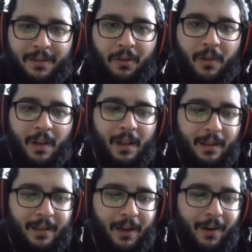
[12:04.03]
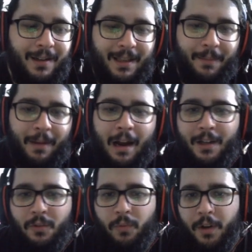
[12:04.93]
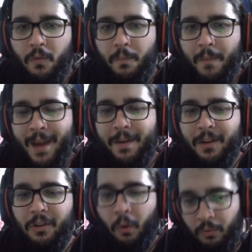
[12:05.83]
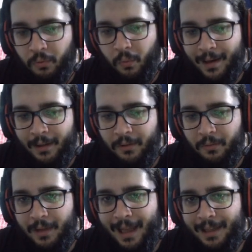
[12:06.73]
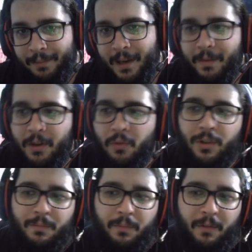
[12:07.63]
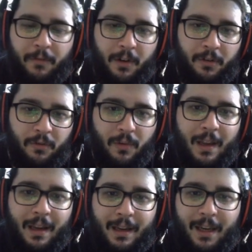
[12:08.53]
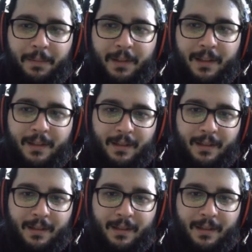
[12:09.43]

So there are some cards where you maybe don't want to do that. Maybe you just prefer to keep this